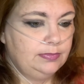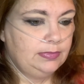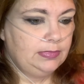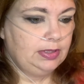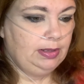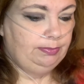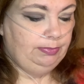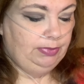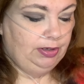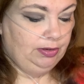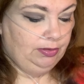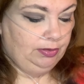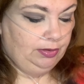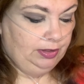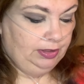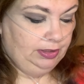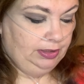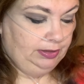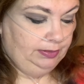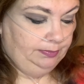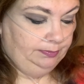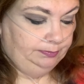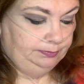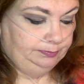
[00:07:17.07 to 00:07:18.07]
mirror in
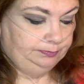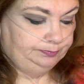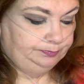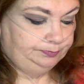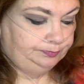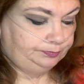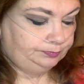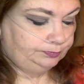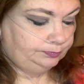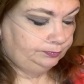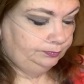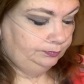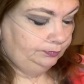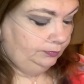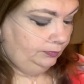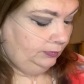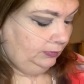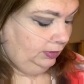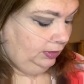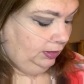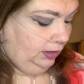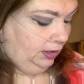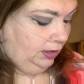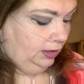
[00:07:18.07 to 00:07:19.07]
it.
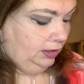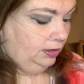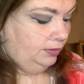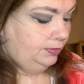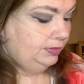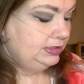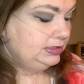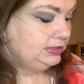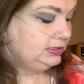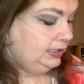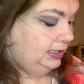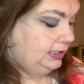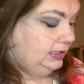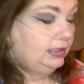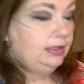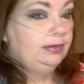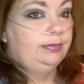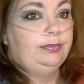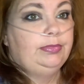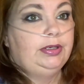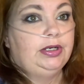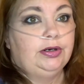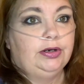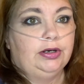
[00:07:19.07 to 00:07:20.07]
I always like a
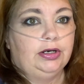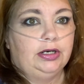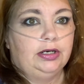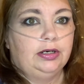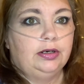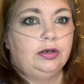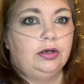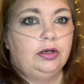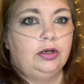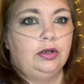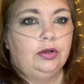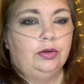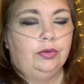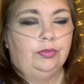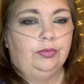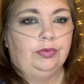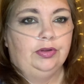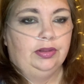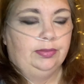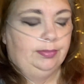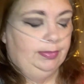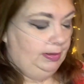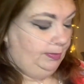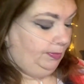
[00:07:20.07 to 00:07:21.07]
mirror
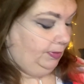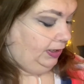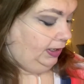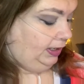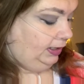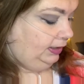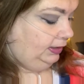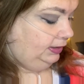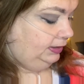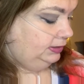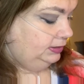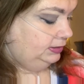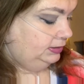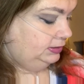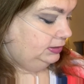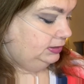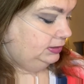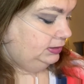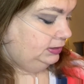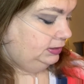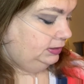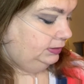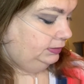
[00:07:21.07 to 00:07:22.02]
with my palettes.